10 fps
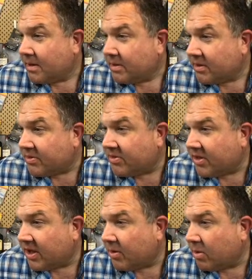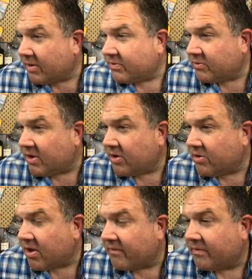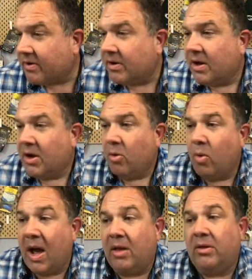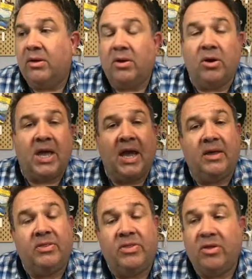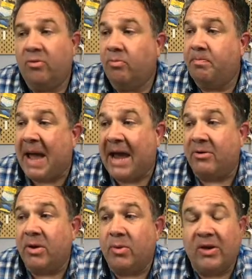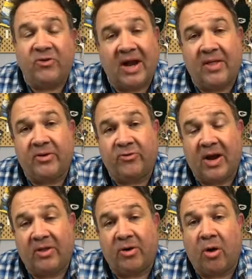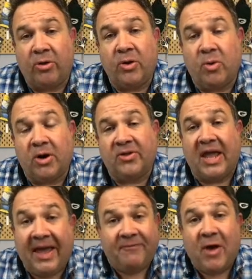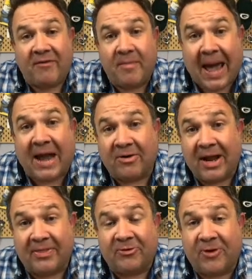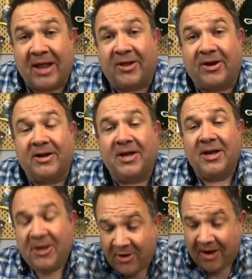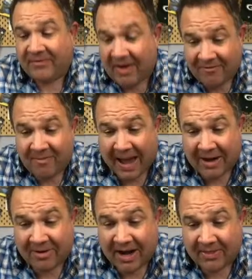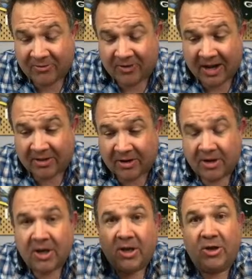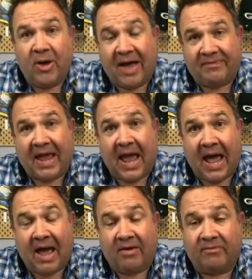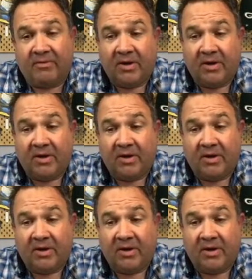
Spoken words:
Let's see. What if the trailer is over? Well, okay. Battery regen on the trailer only works if you have a battery on the trailer. You have to have a battery on the trailer. You have to have,